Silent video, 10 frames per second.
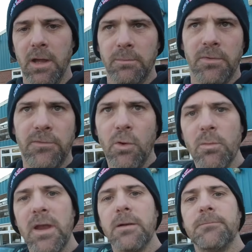
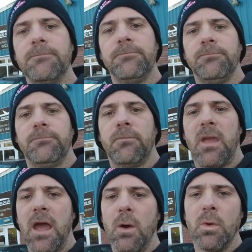performing
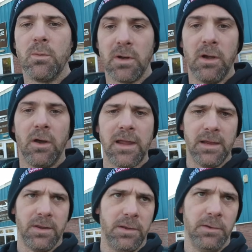how we would like
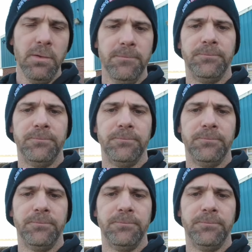it to.